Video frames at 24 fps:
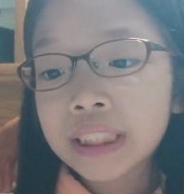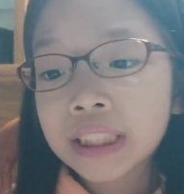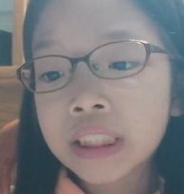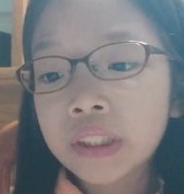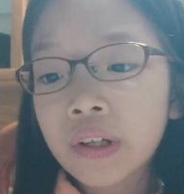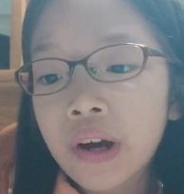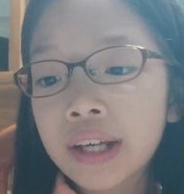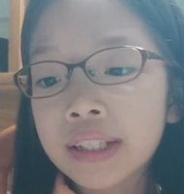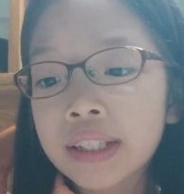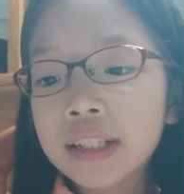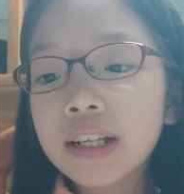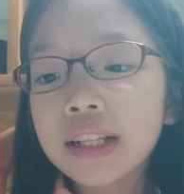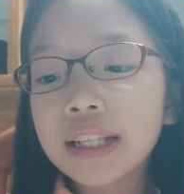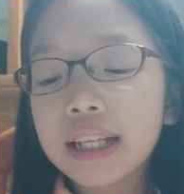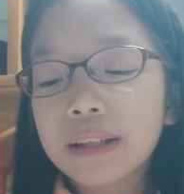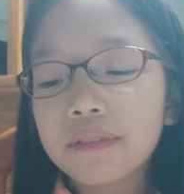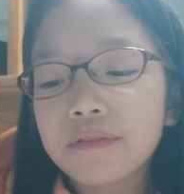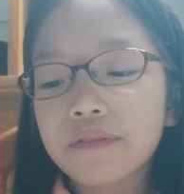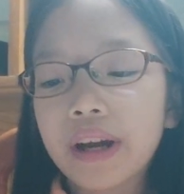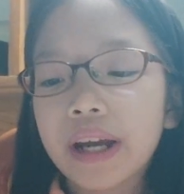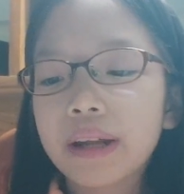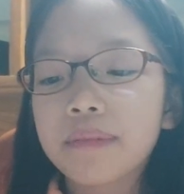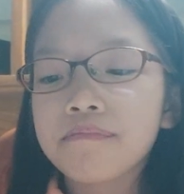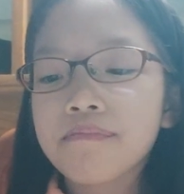so I didn't
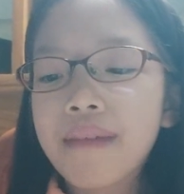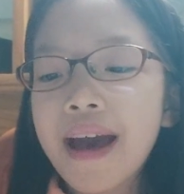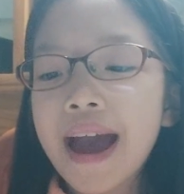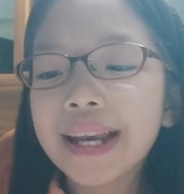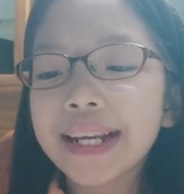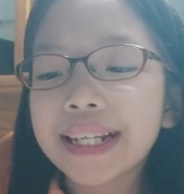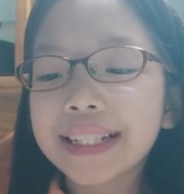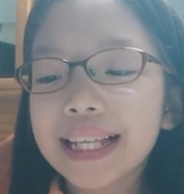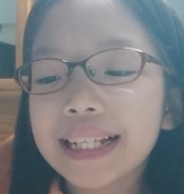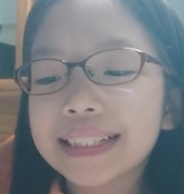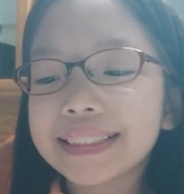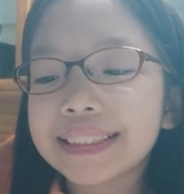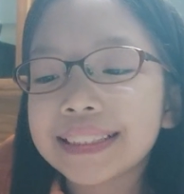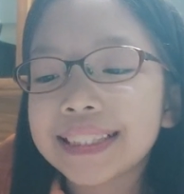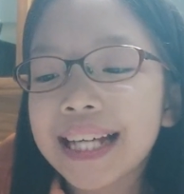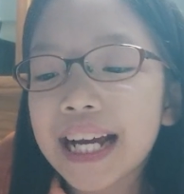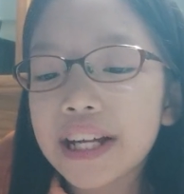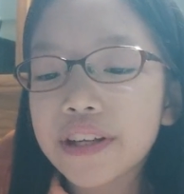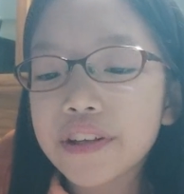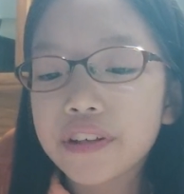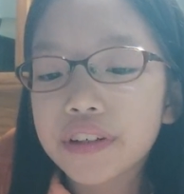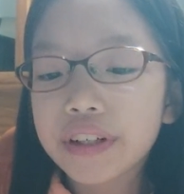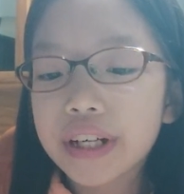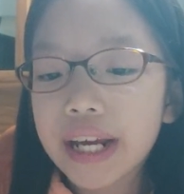invite Maddie that
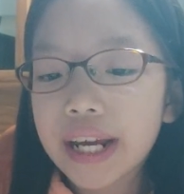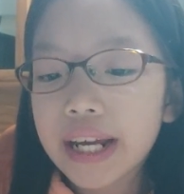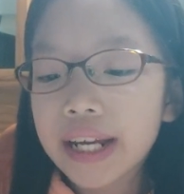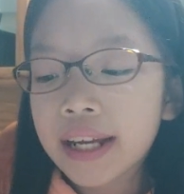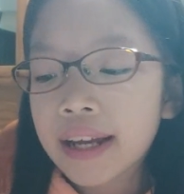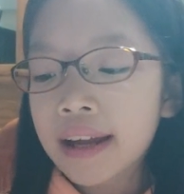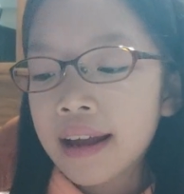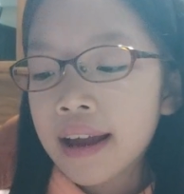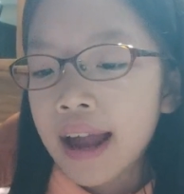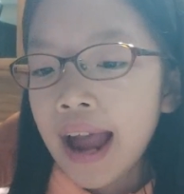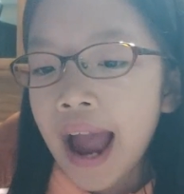Saturday.